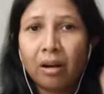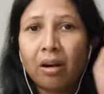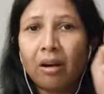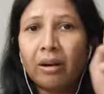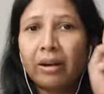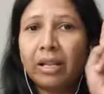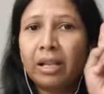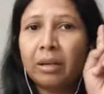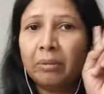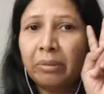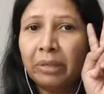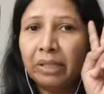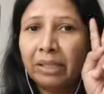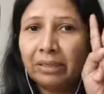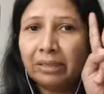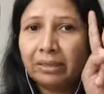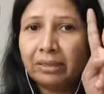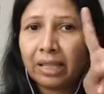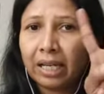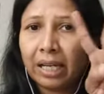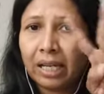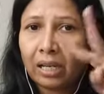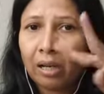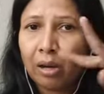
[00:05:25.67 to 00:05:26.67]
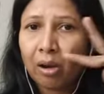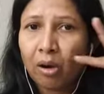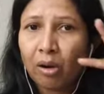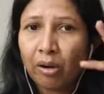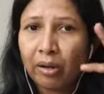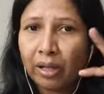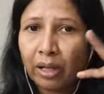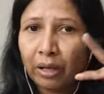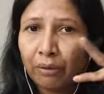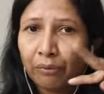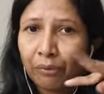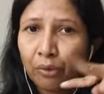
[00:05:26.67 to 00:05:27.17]
Caudal means tail.
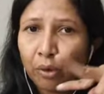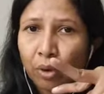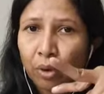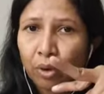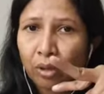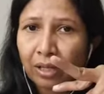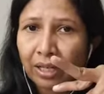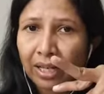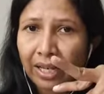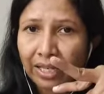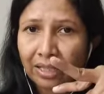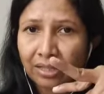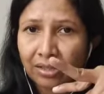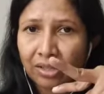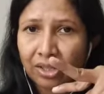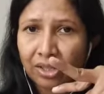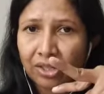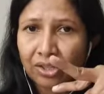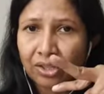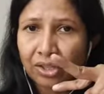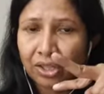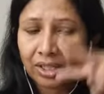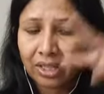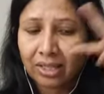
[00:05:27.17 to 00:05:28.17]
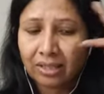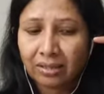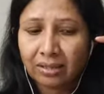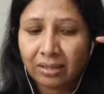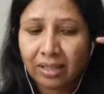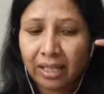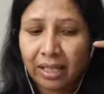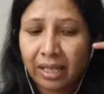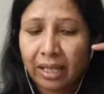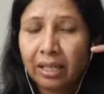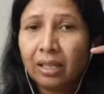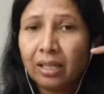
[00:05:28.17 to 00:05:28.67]
Caudal fork like structure is
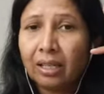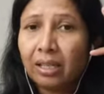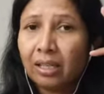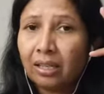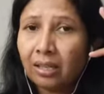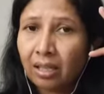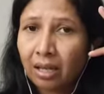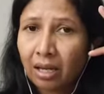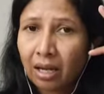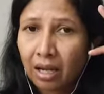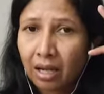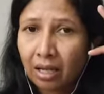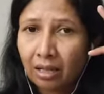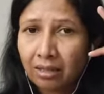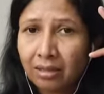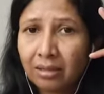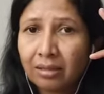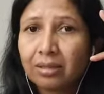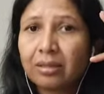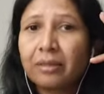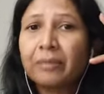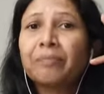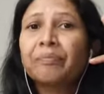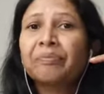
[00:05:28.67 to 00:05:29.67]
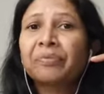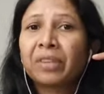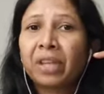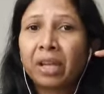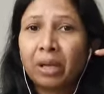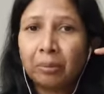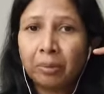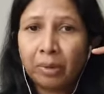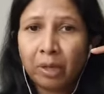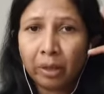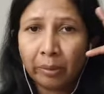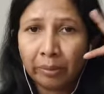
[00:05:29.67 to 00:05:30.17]
there in the last
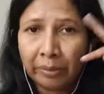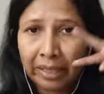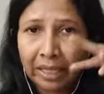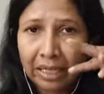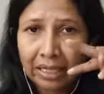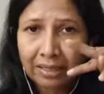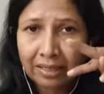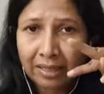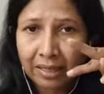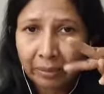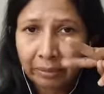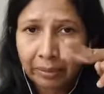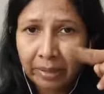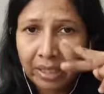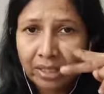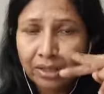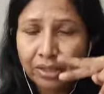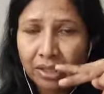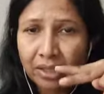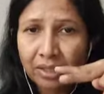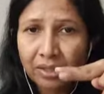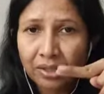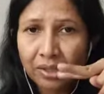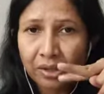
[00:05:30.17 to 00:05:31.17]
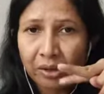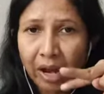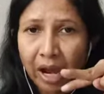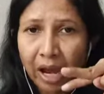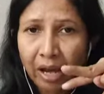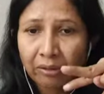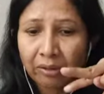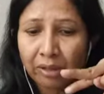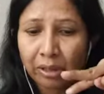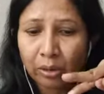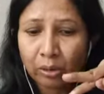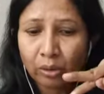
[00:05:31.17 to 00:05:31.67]
abdominal segment. Just you
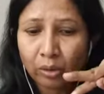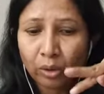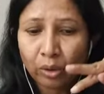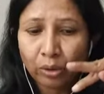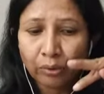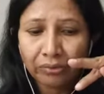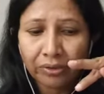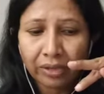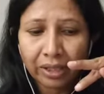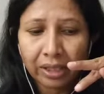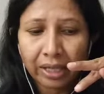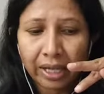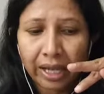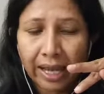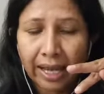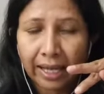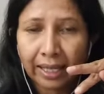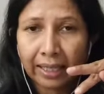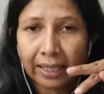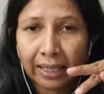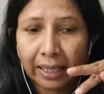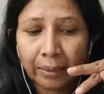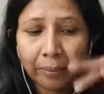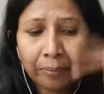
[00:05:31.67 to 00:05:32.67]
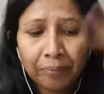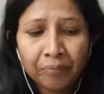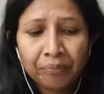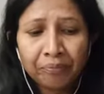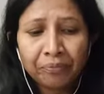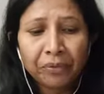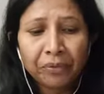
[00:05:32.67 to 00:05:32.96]
have the look of the diagram.